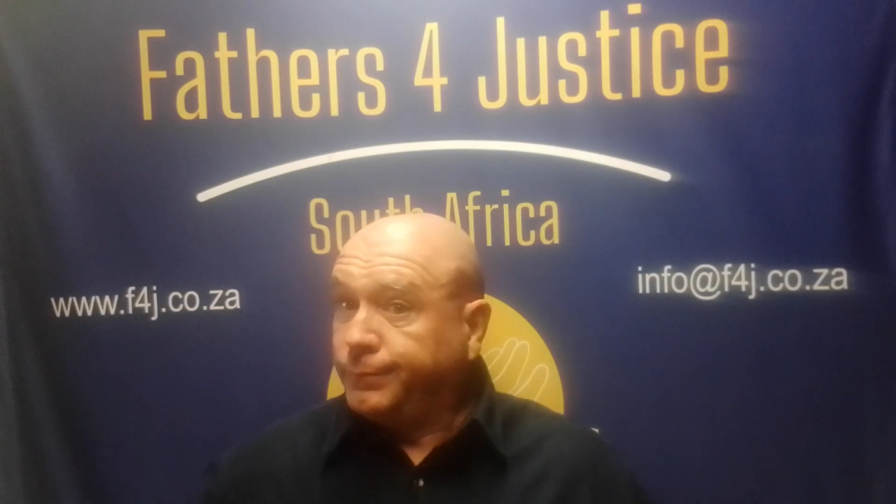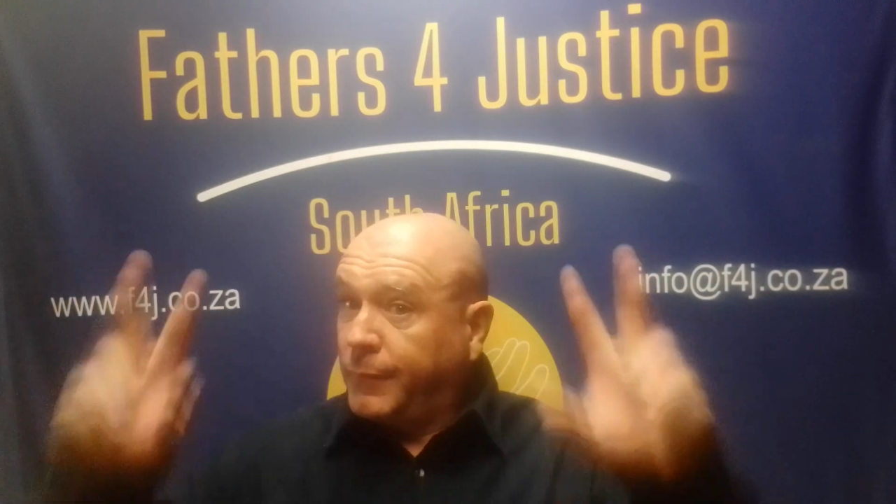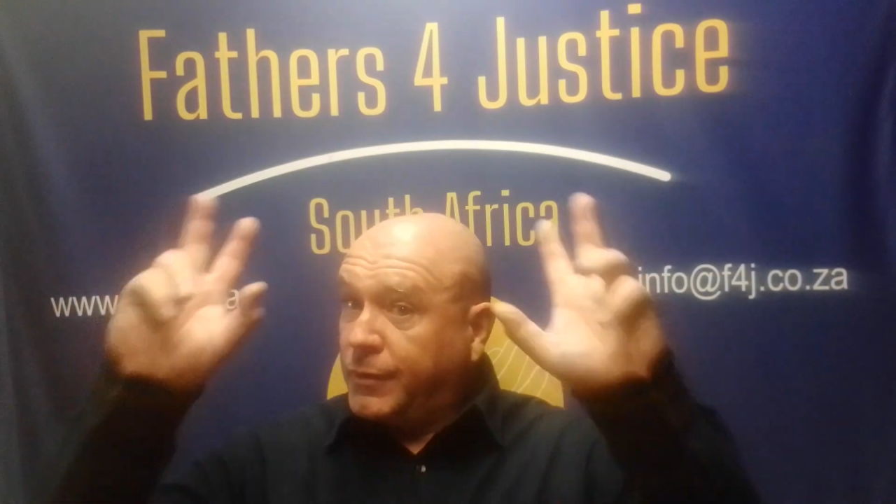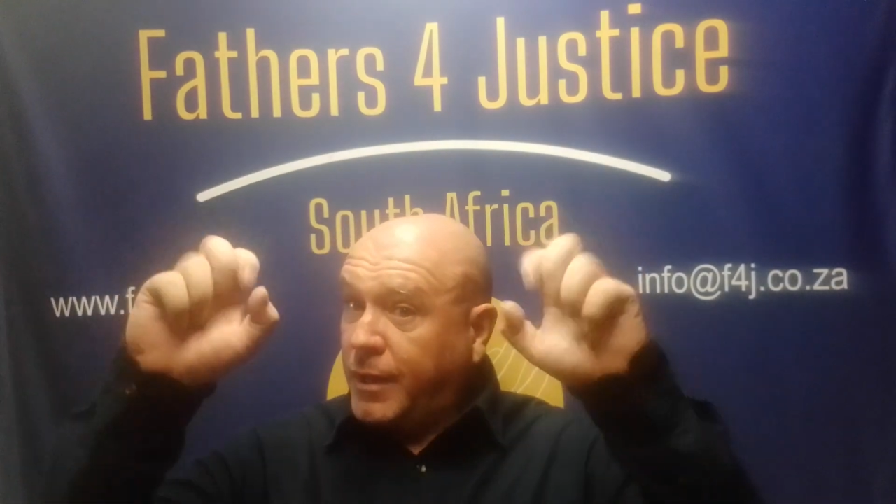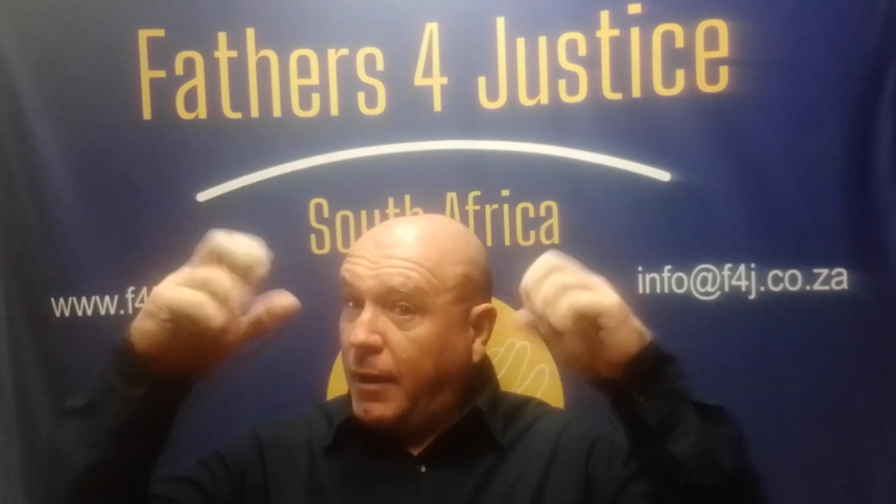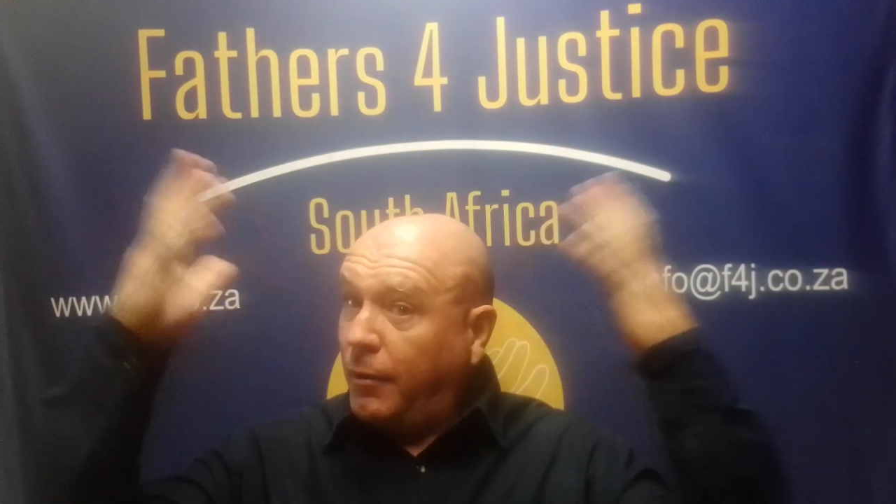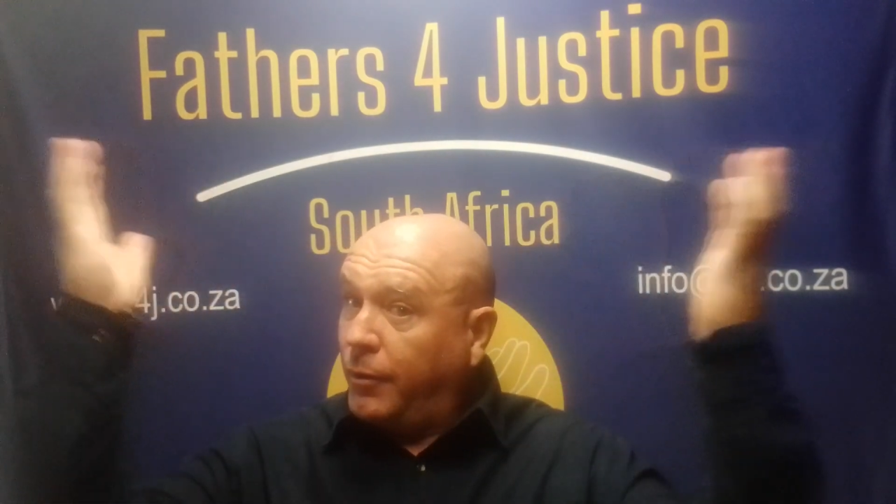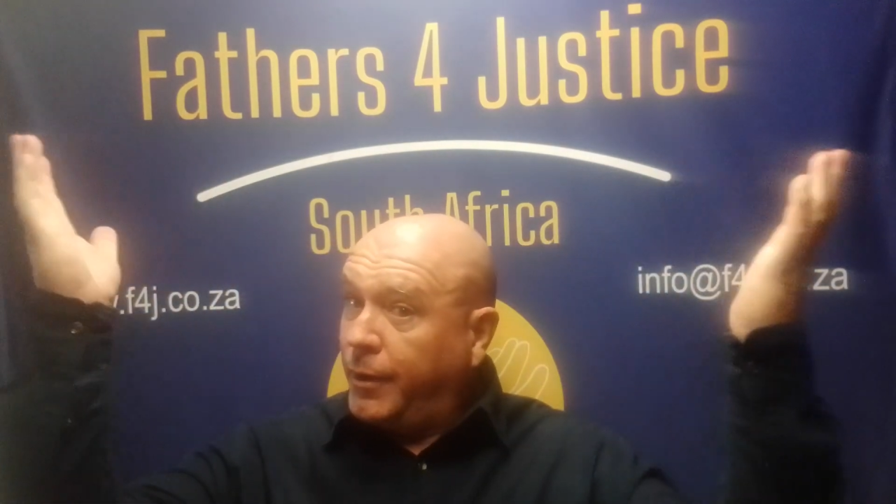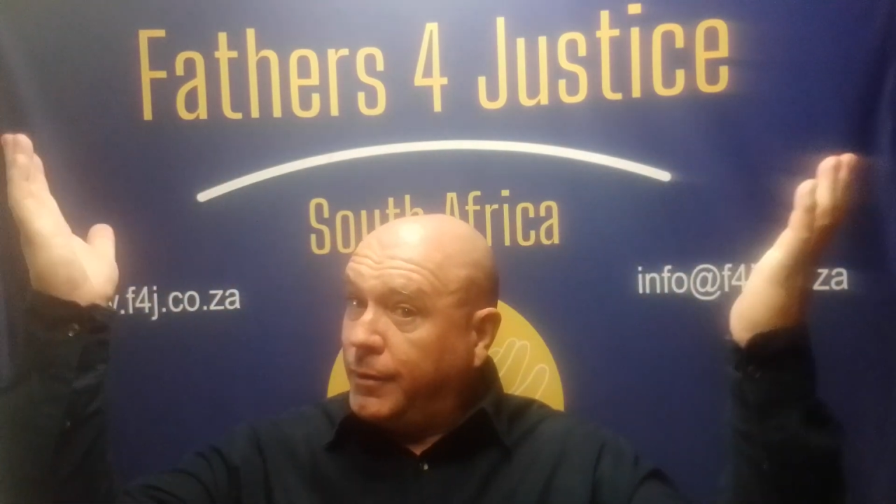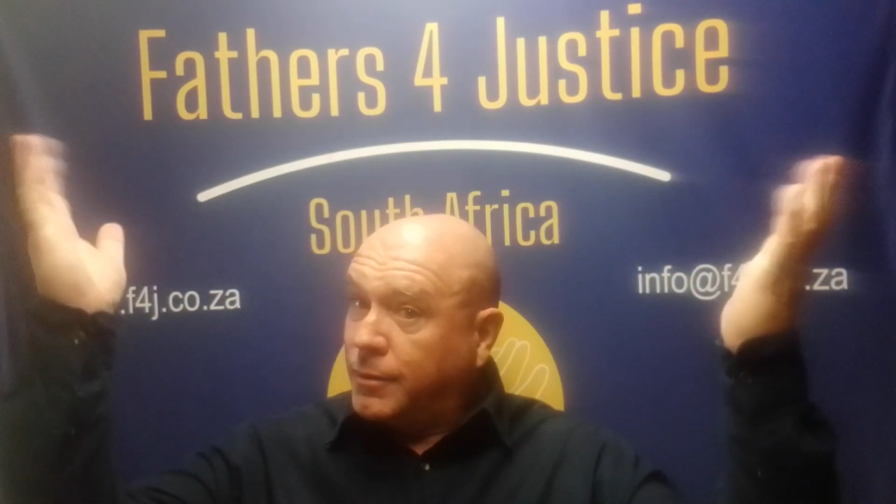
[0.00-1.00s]

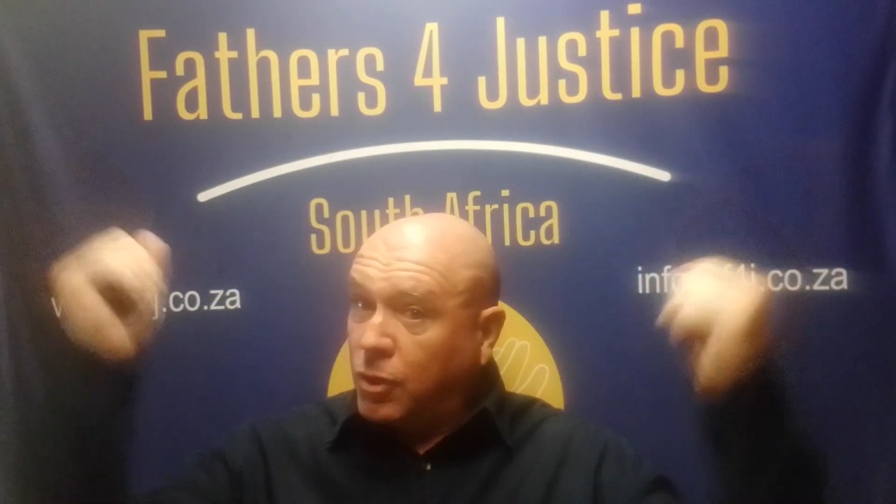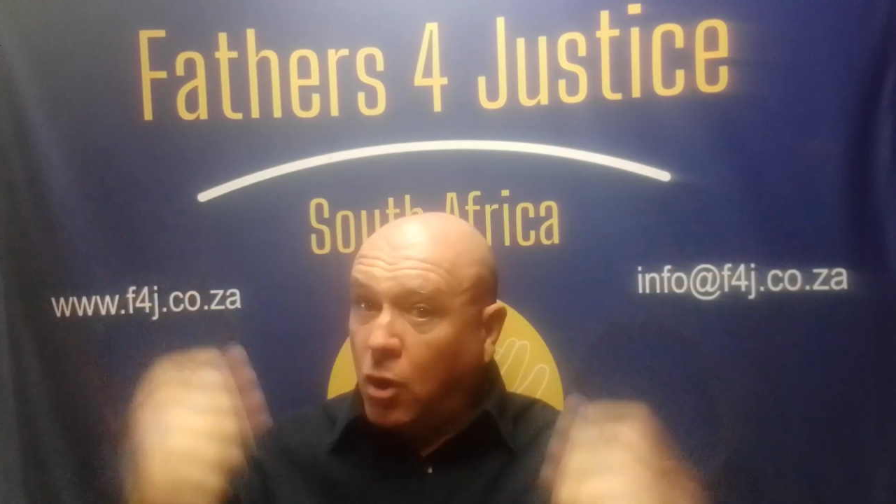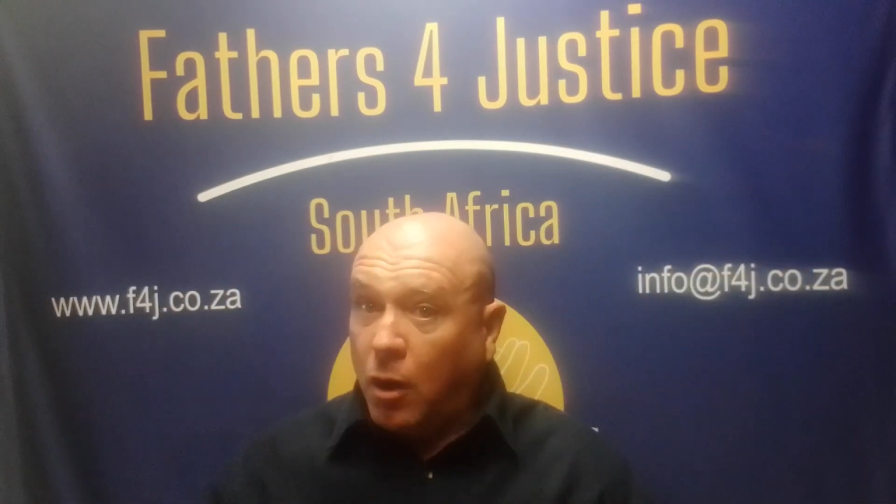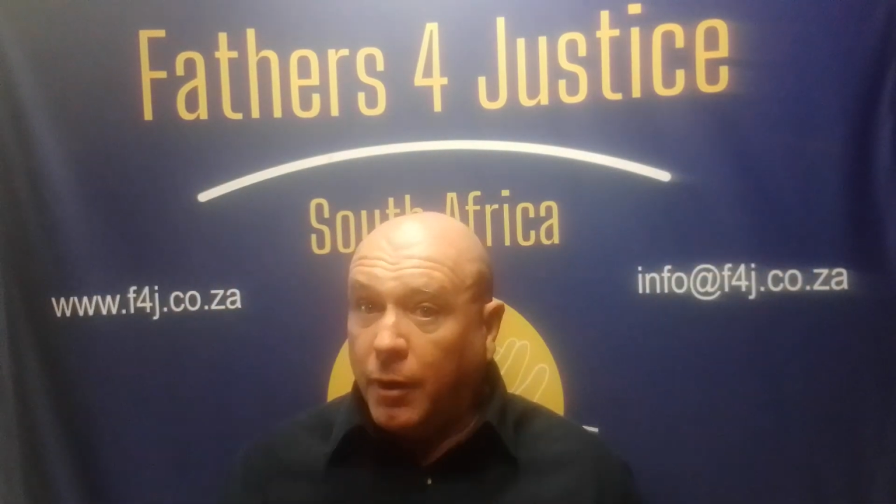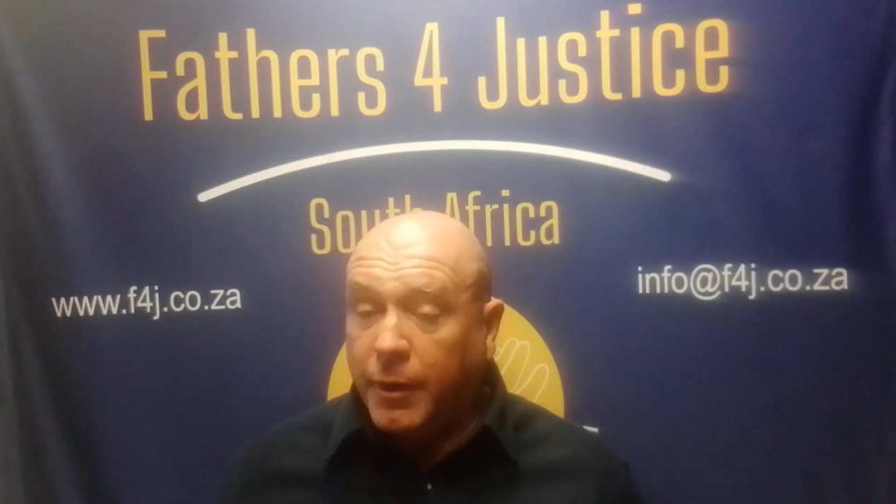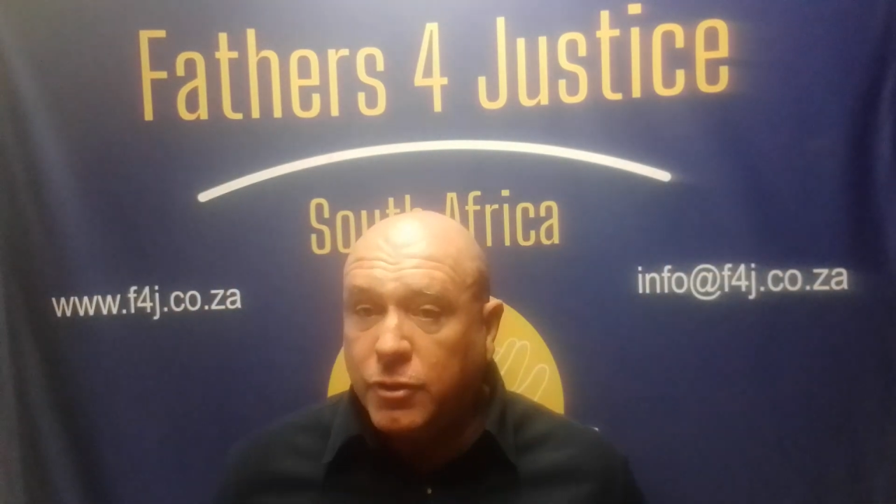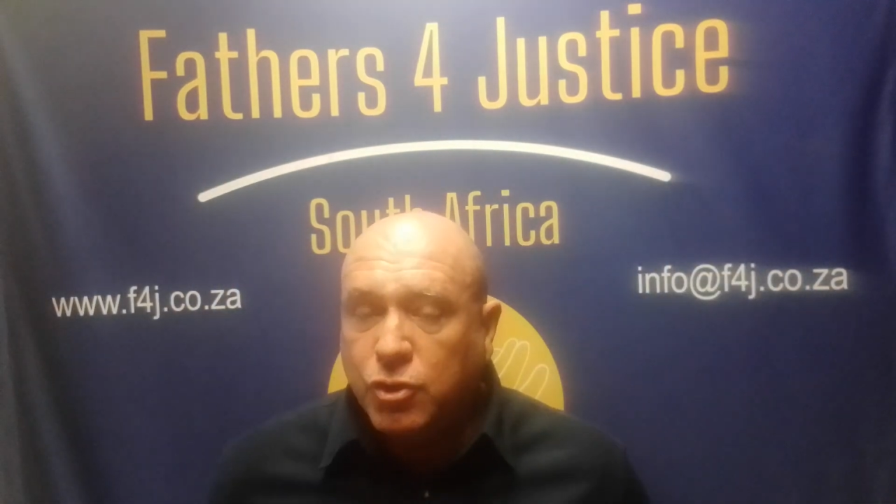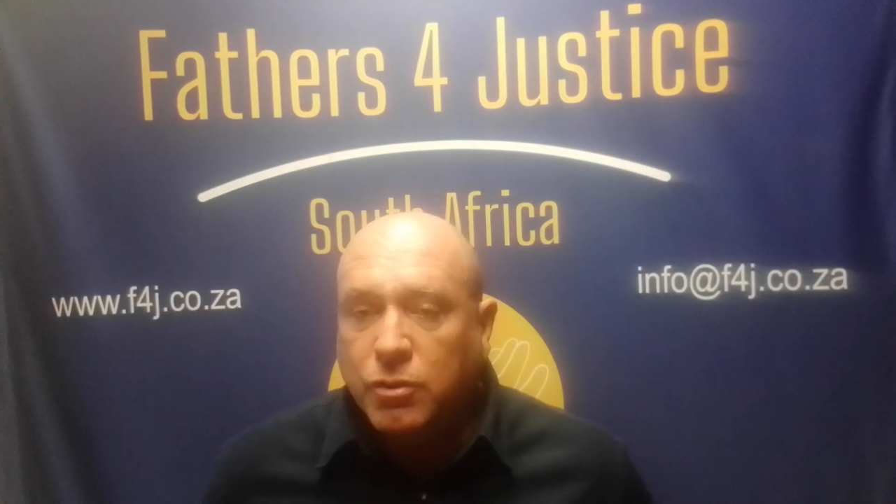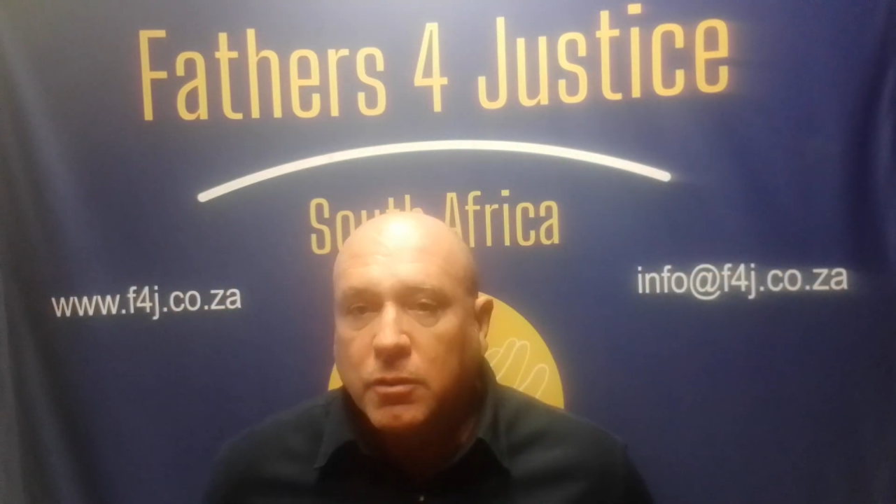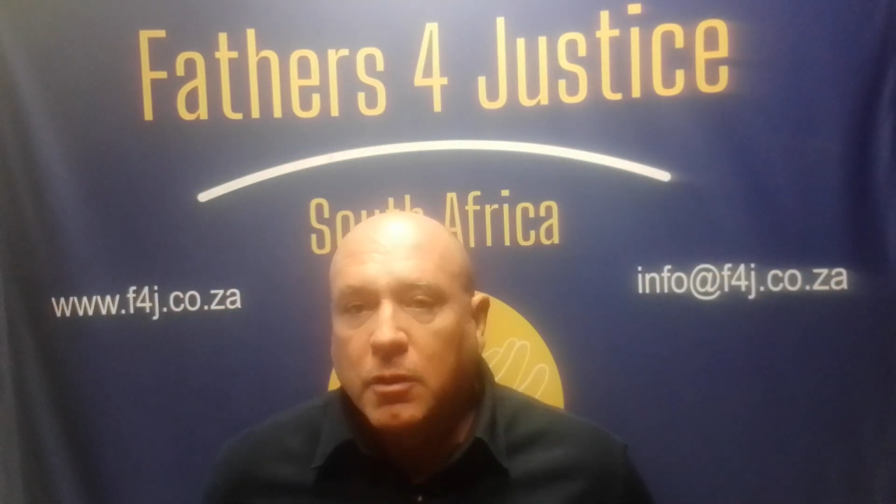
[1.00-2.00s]
salaries garnished,